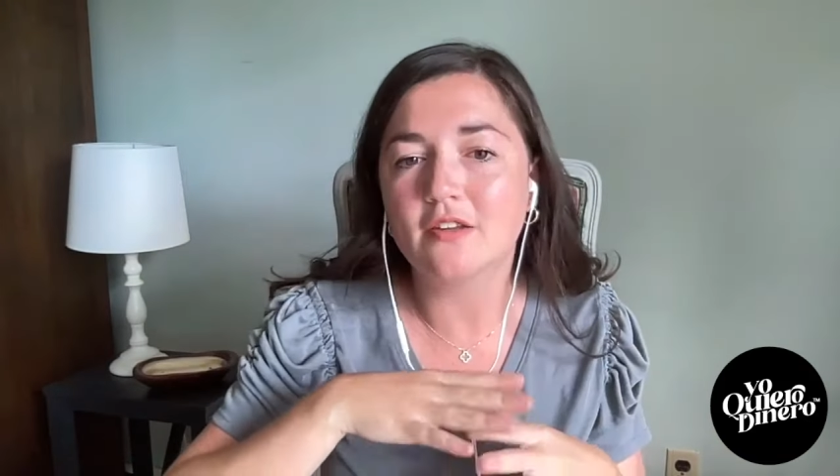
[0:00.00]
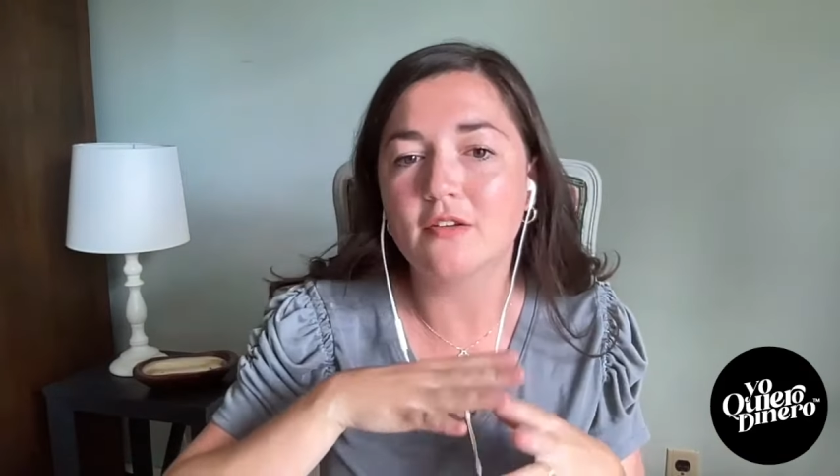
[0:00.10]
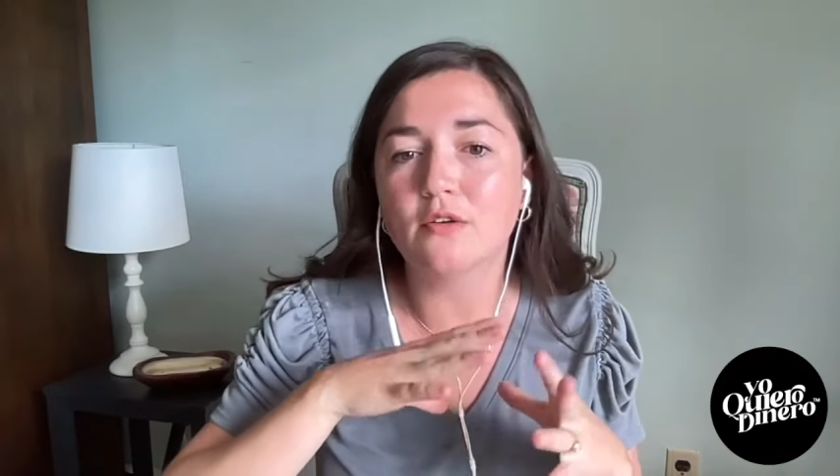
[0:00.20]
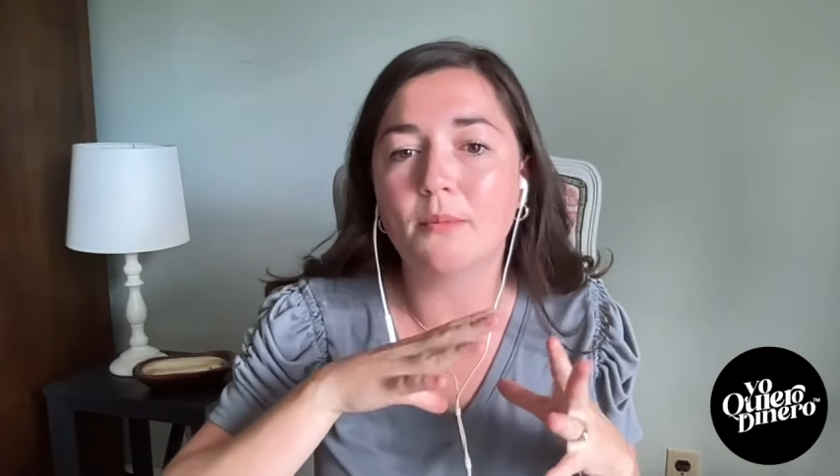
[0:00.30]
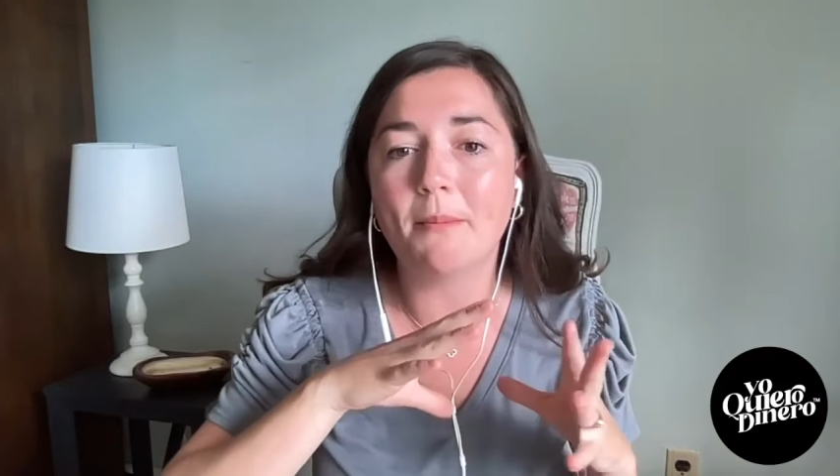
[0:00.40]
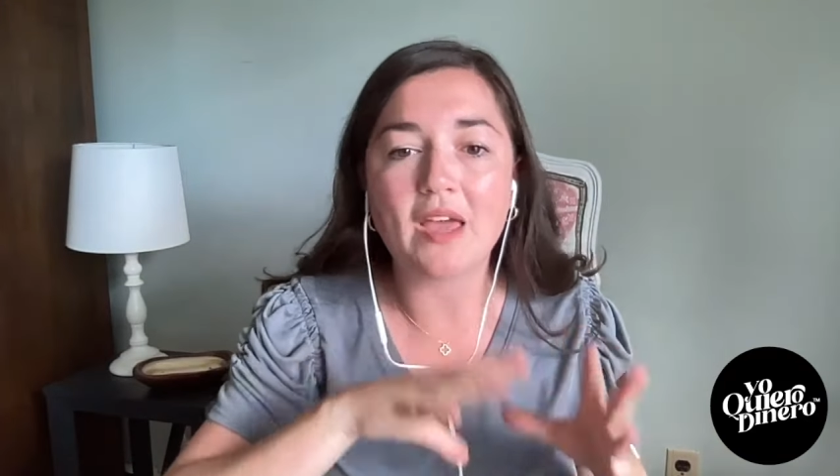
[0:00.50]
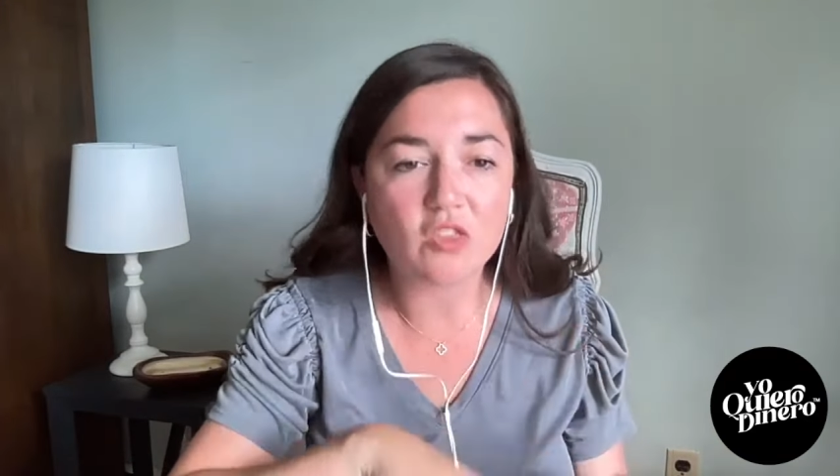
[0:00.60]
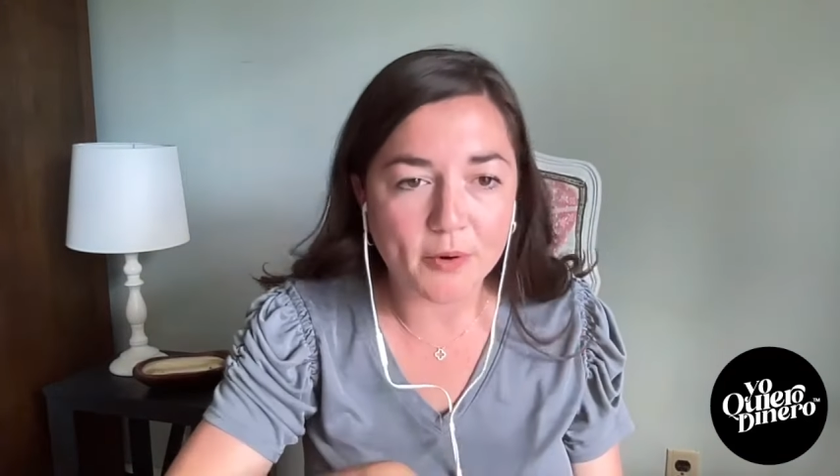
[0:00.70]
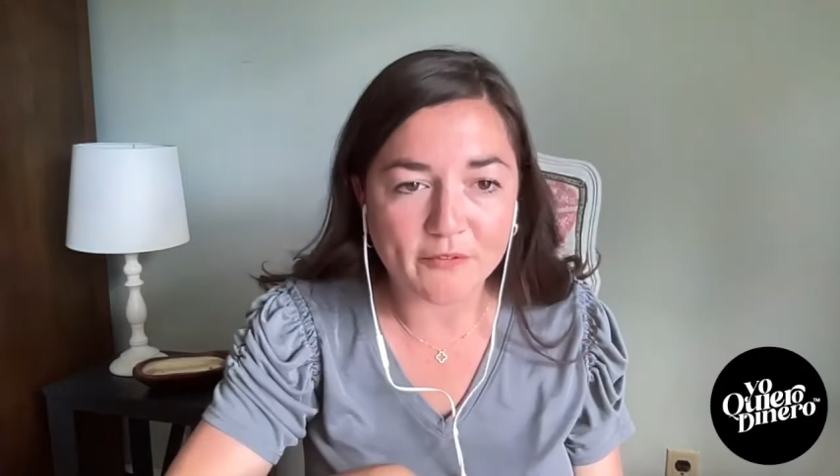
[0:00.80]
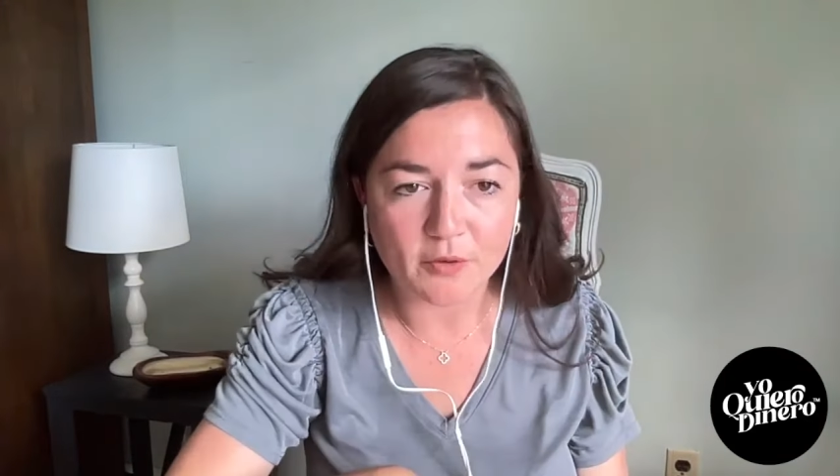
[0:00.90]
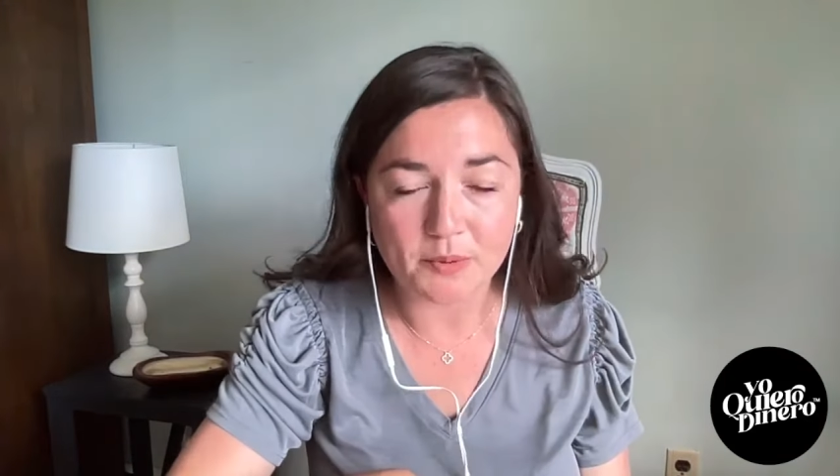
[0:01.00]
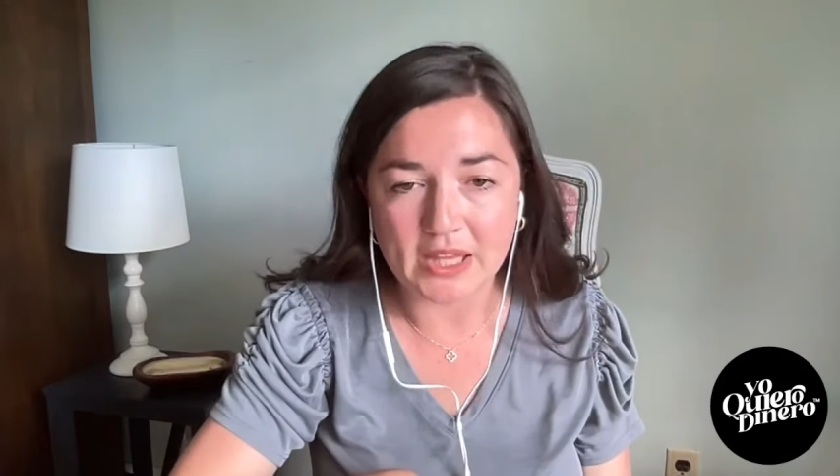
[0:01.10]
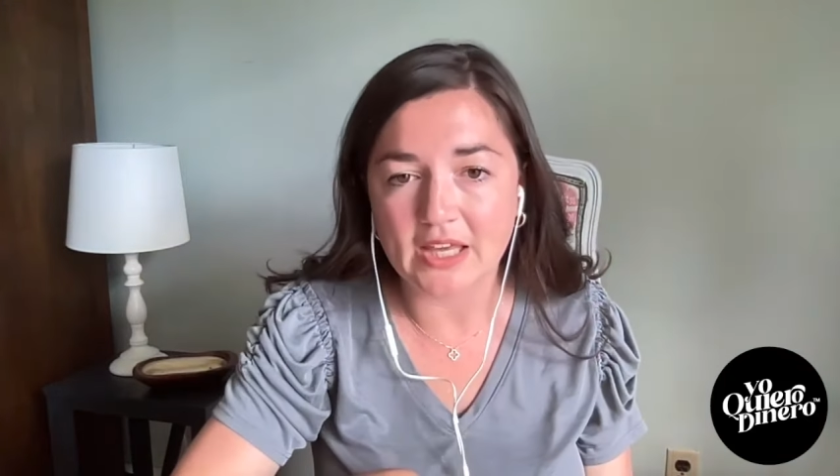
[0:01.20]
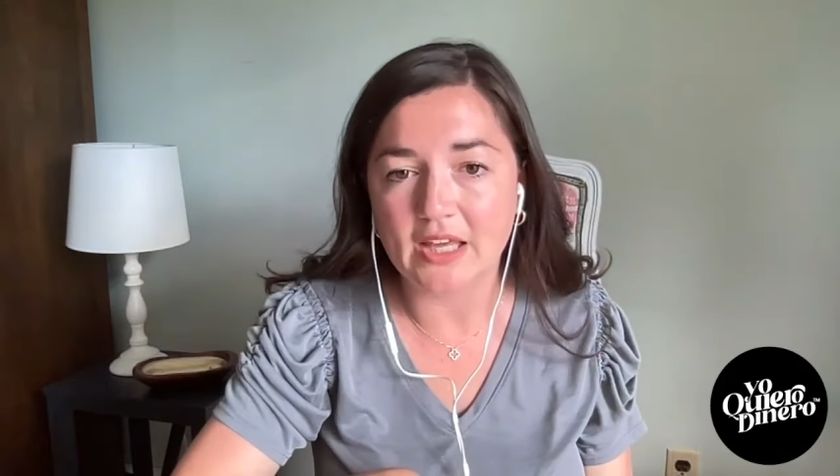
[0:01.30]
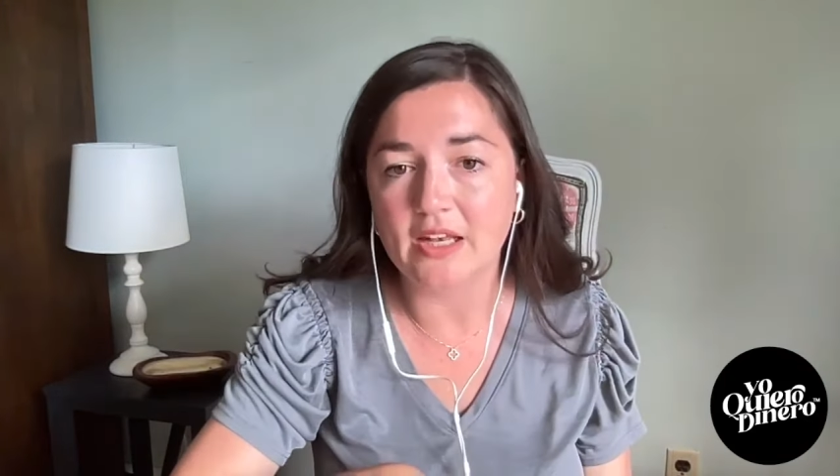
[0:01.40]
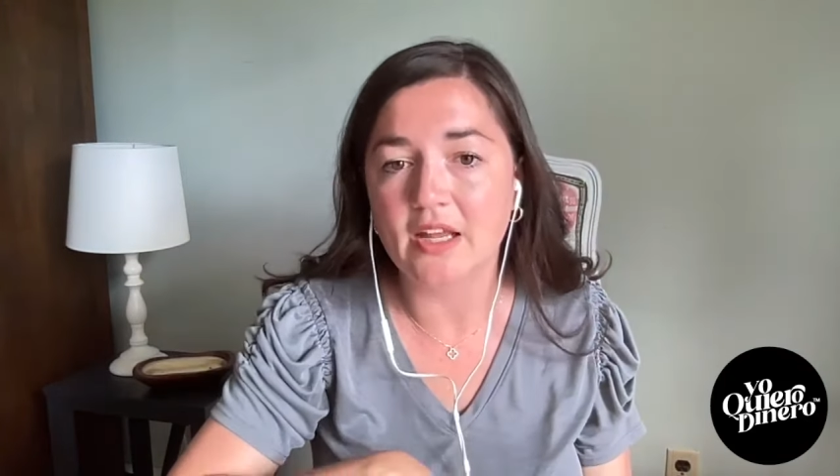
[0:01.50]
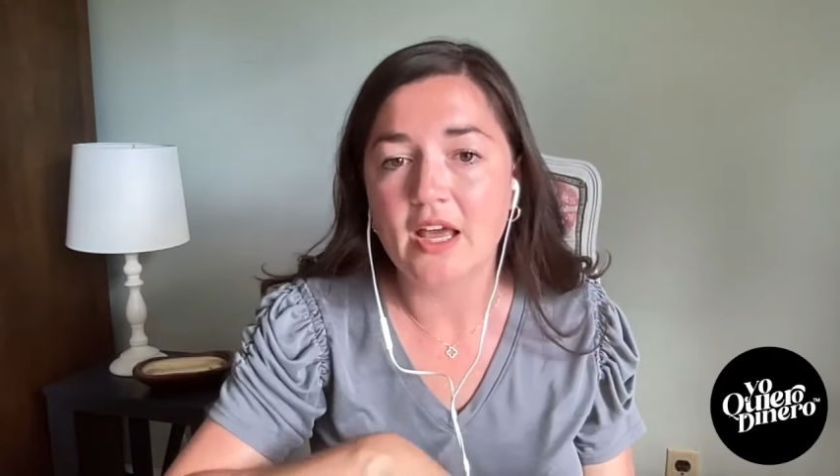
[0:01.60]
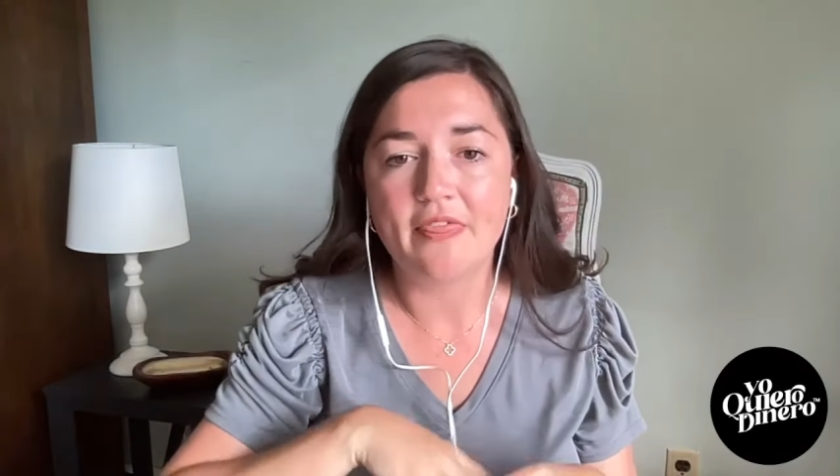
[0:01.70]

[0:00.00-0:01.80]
to make the perfect plan